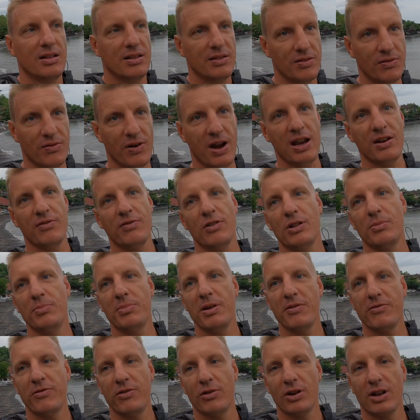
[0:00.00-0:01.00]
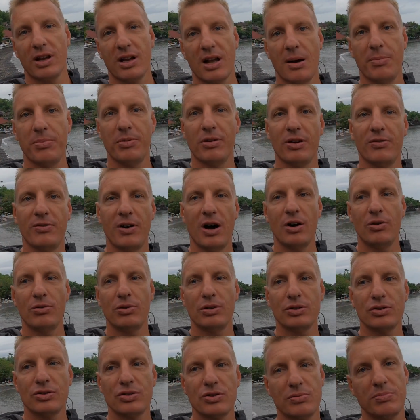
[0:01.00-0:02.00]
the rain will be for a couple of
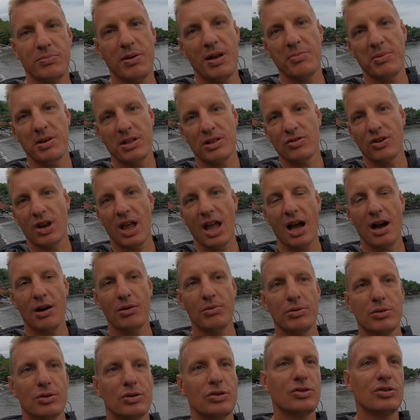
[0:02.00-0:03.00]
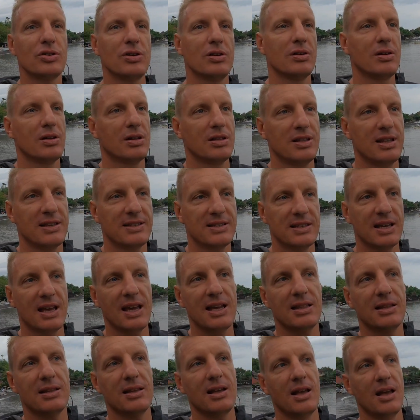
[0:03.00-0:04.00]
hours, maybe 3 hours, that's
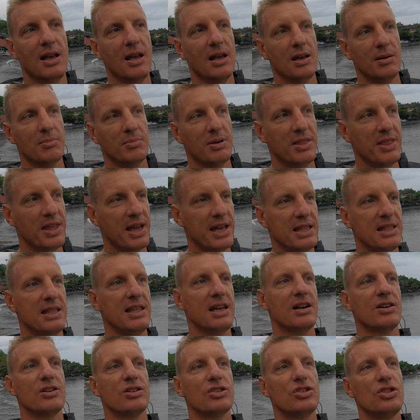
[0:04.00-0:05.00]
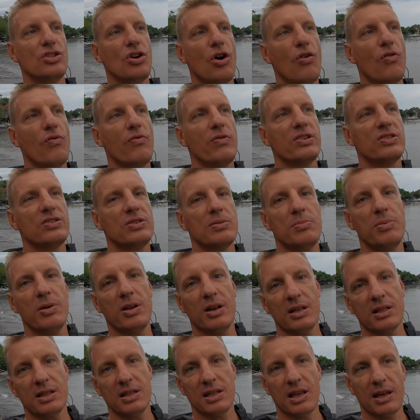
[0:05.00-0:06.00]
it. But then there is no
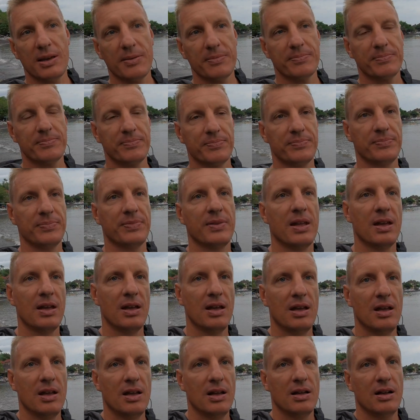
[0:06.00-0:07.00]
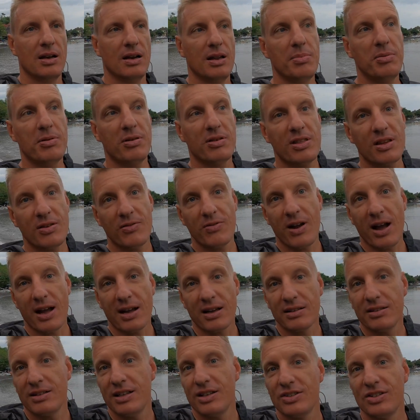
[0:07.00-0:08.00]
visibility. Liberty Rack,
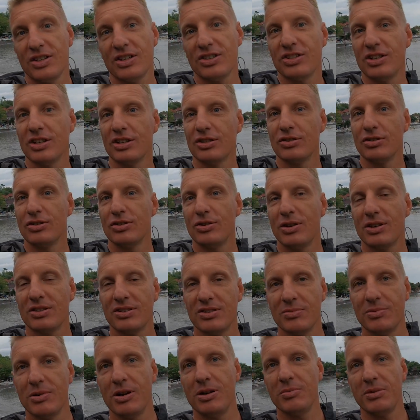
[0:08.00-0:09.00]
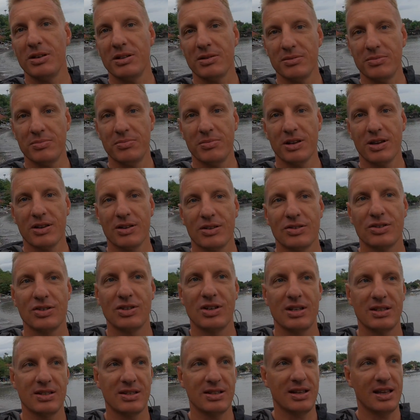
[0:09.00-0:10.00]
there's nothing to do at the moment, because
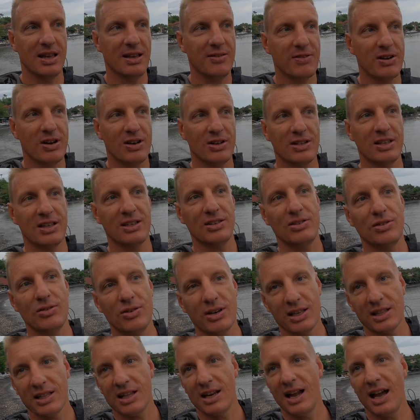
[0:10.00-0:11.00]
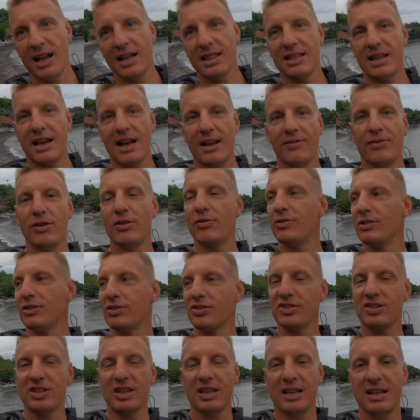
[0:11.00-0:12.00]
even during the night dive you will
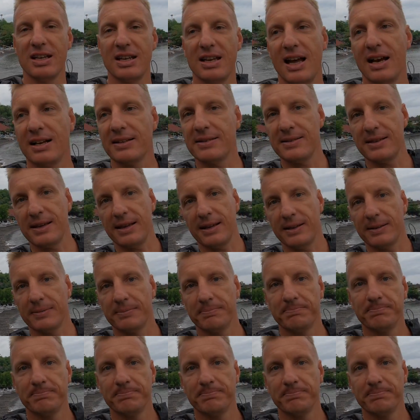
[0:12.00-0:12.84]
see nothing.